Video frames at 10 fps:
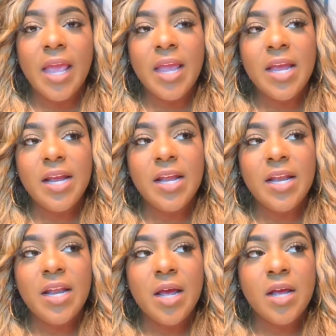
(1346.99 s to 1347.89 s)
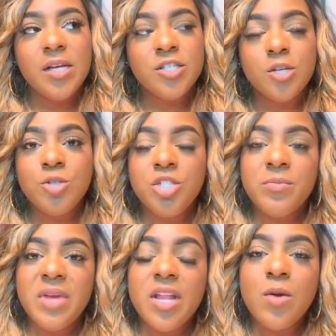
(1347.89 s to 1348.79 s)
And social
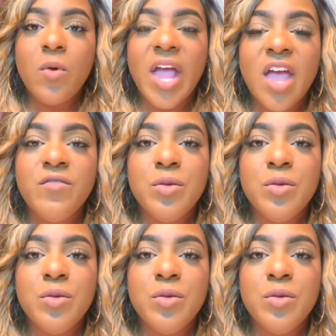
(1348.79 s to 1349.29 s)
media will have